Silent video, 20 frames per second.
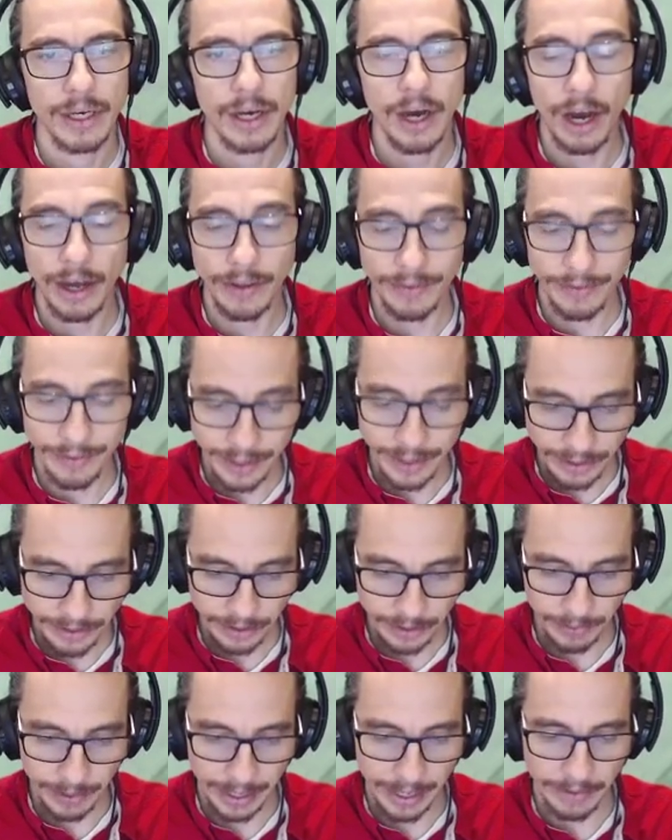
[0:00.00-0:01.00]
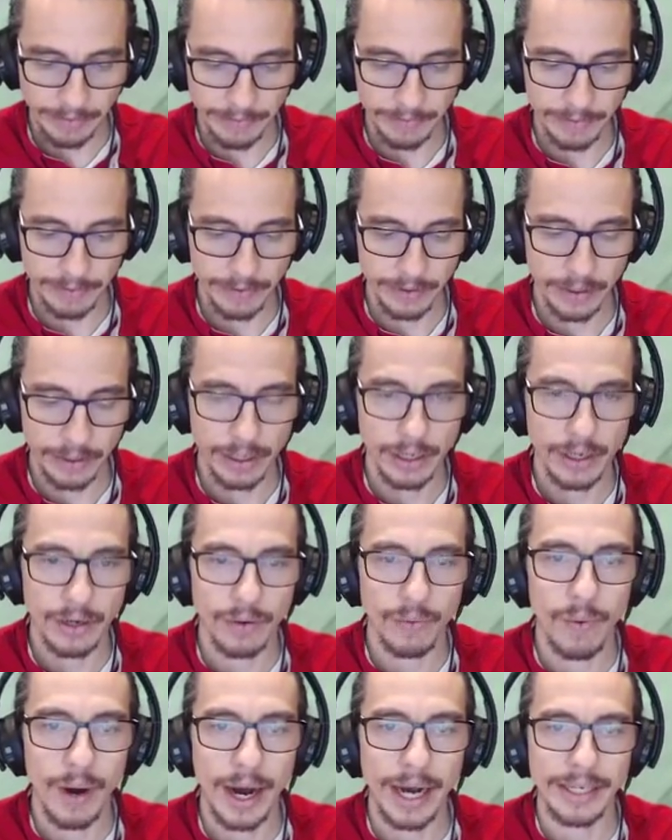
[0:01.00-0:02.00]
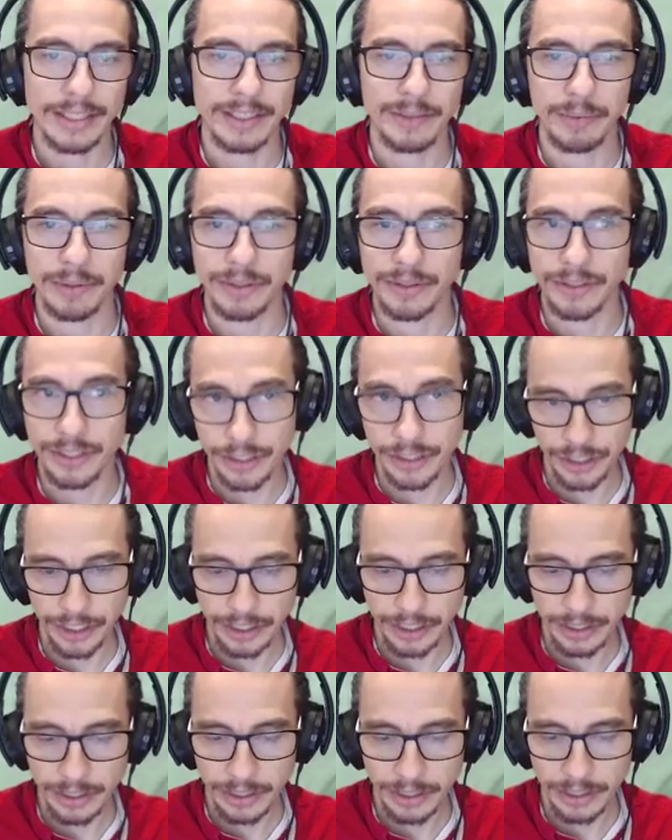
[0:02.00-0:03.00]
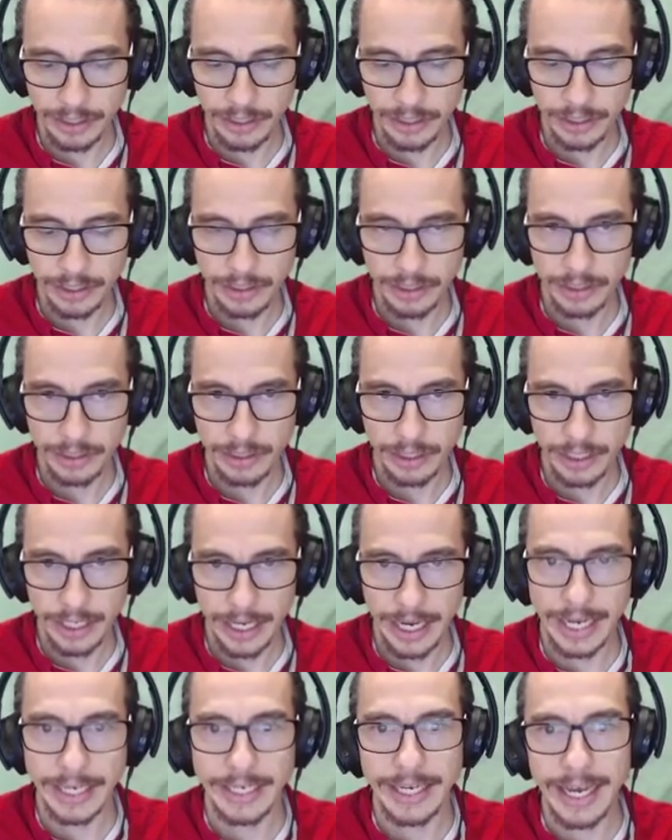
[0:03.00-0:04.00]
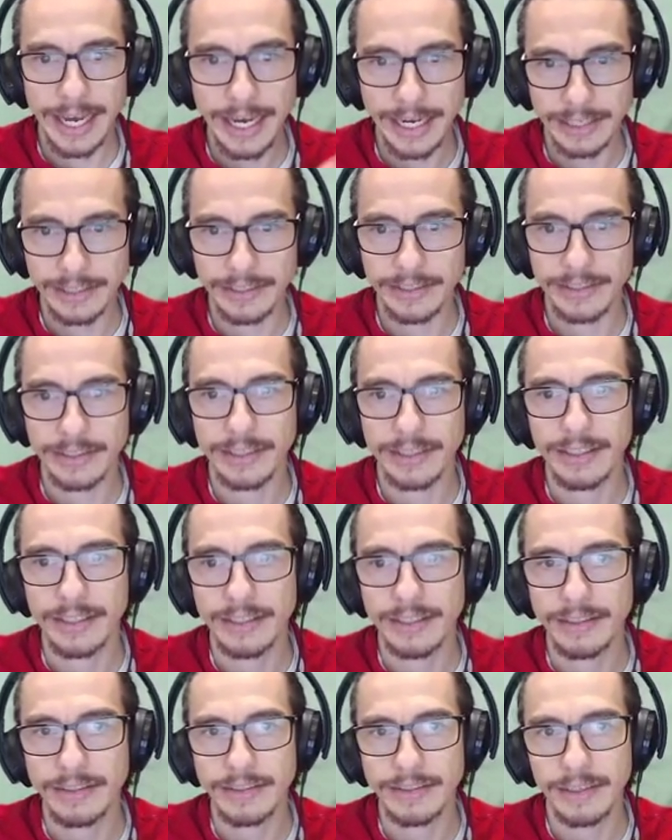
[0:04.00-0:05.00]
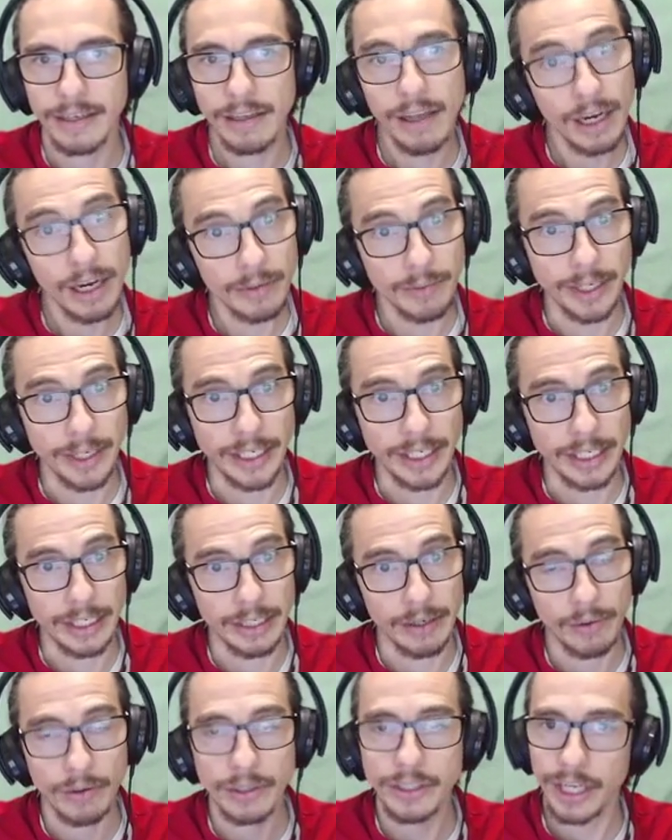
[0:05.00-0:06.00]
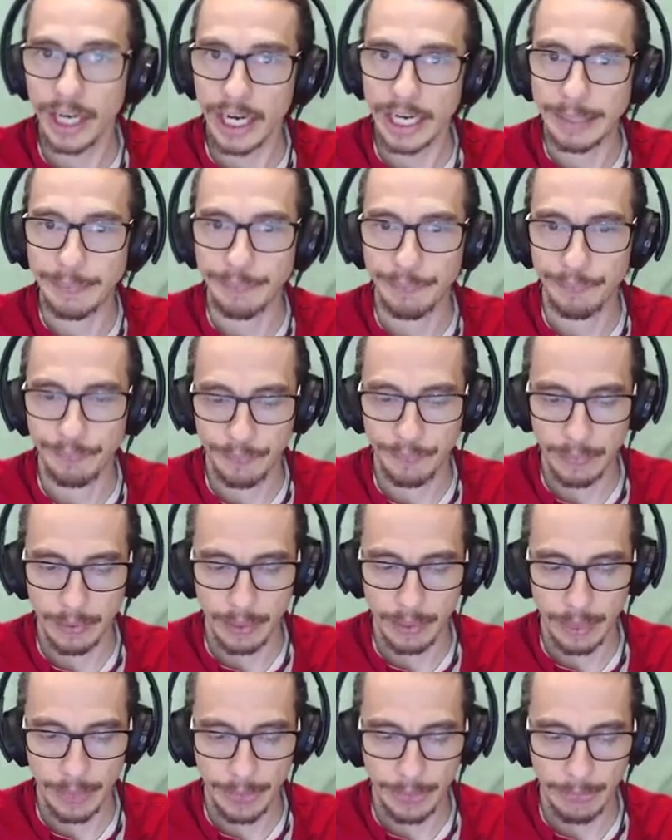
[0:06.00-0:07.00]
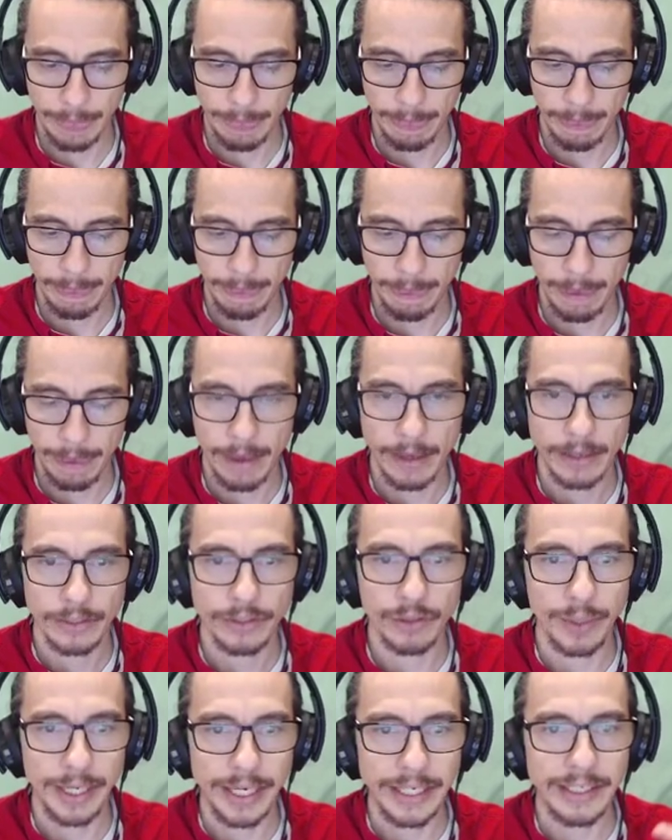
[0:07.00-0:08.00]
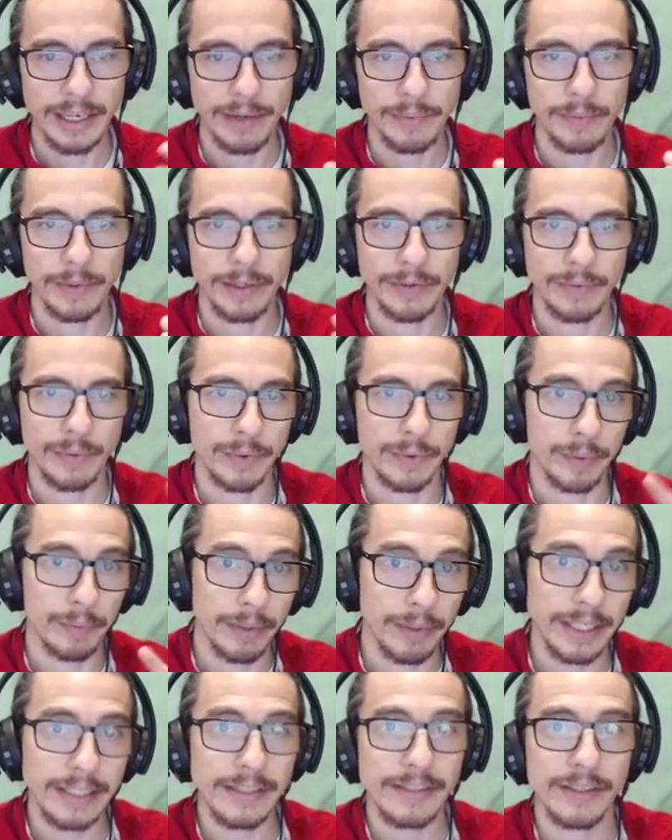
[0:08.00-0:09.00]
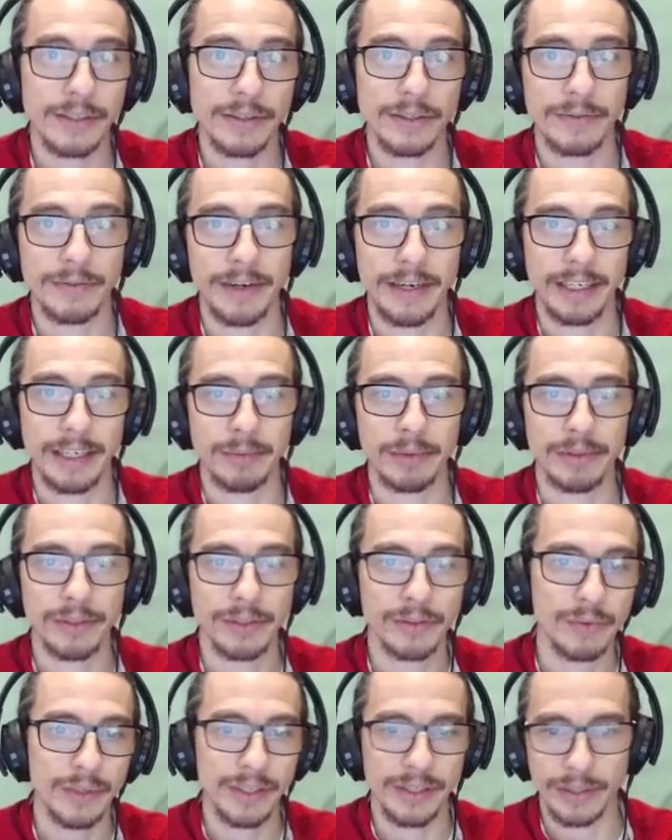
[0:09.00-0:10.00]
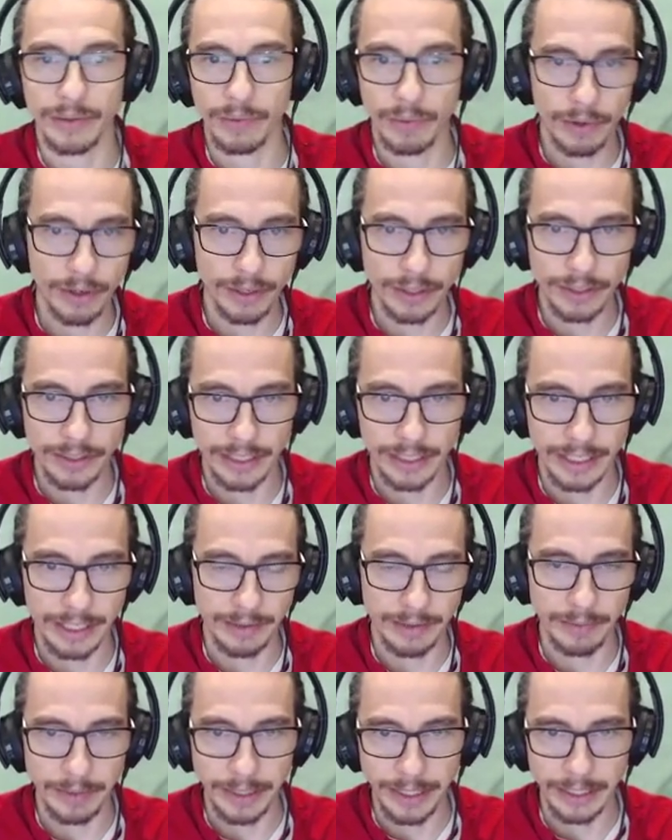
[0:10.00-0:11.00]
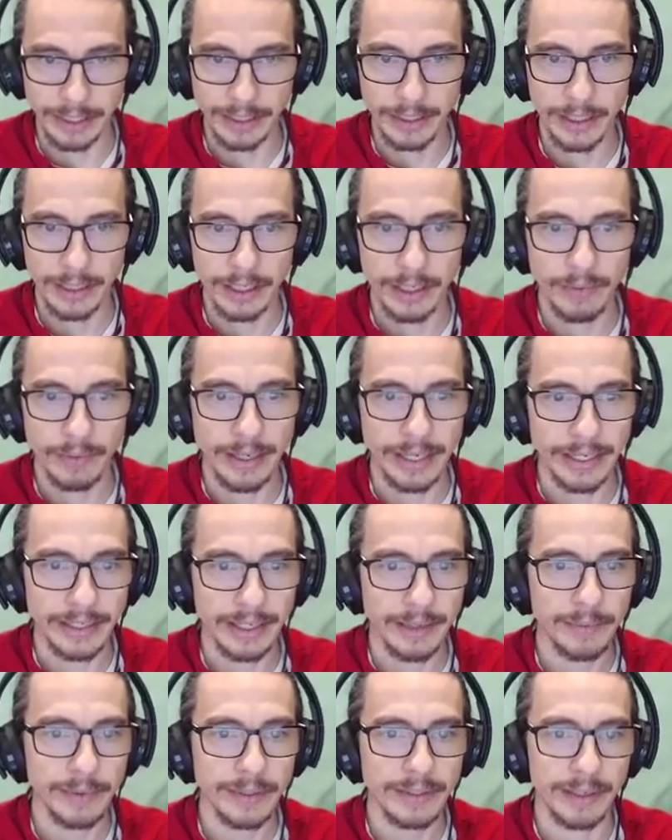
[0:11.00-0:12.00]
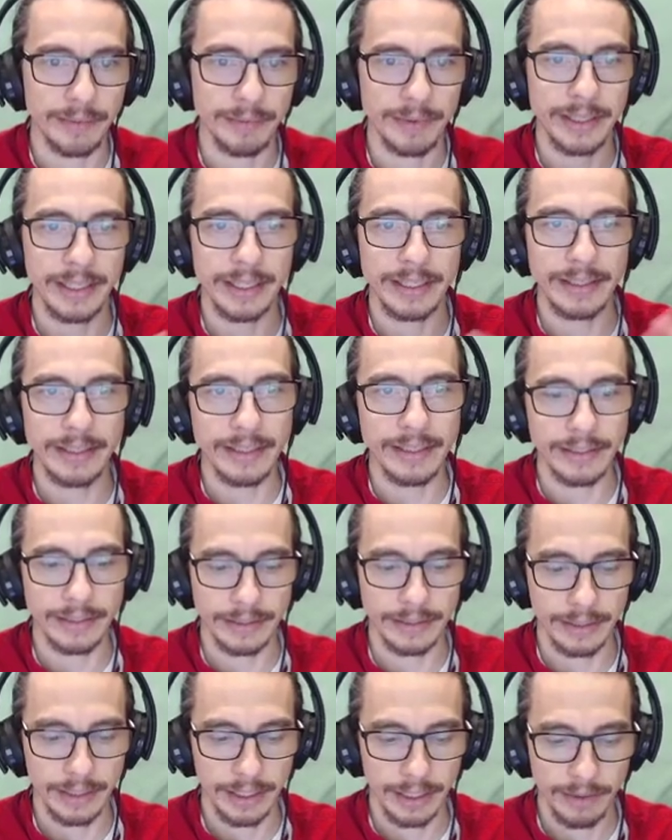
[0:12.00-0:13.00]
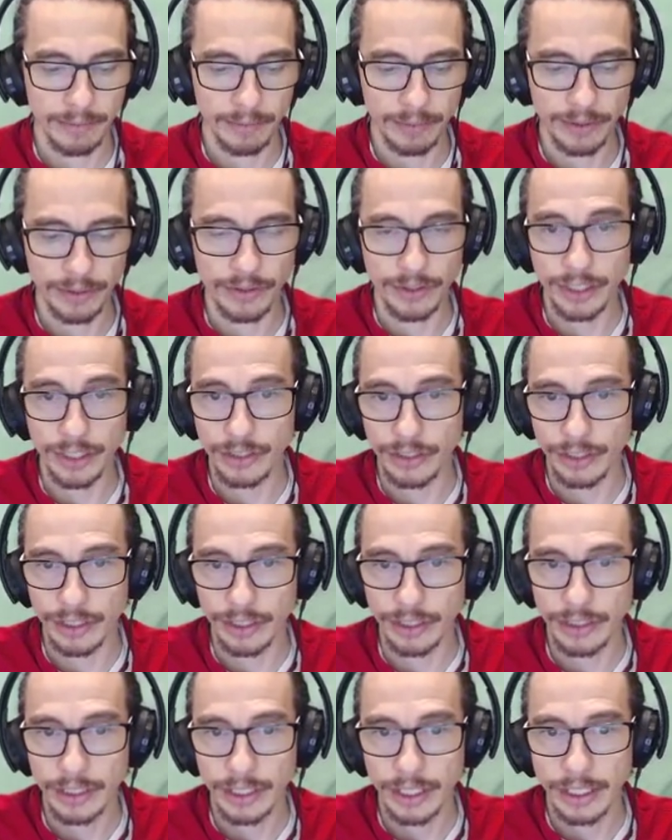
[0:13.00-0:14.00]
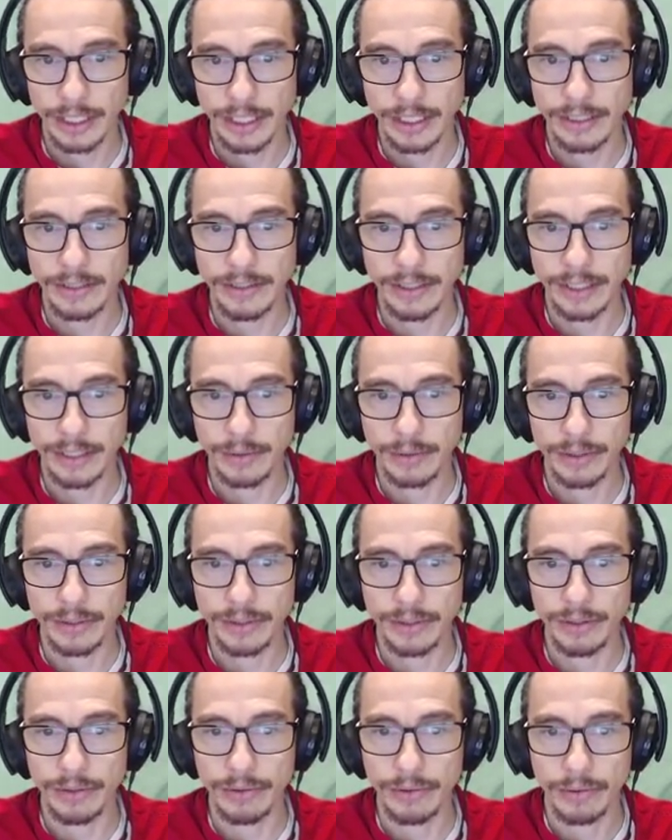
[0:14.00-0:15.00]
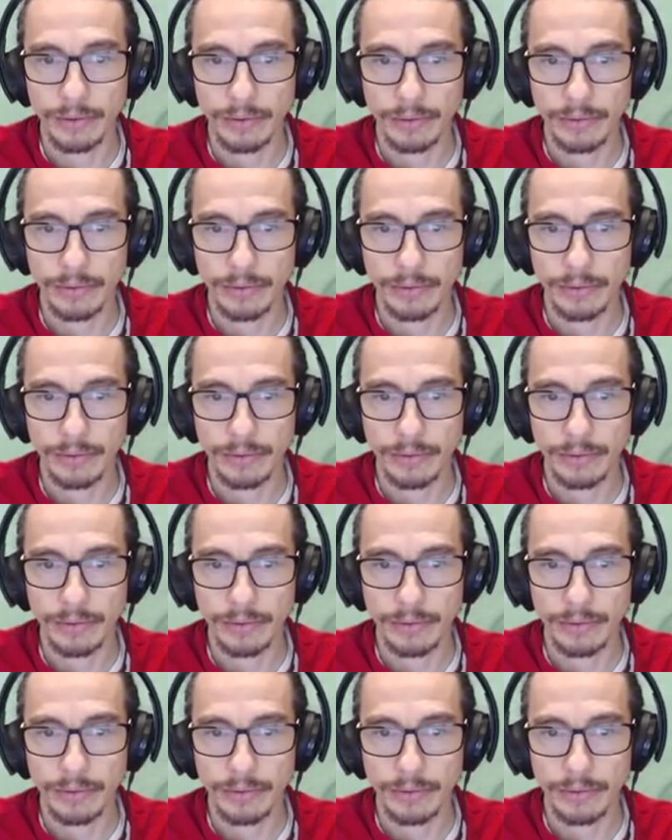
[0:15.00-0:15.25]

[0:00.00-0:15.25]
On this graph, y is position and x is clock reading or time. So we end up, if we replace those variables with the words that they mean, we end up with something like this. Position is equal to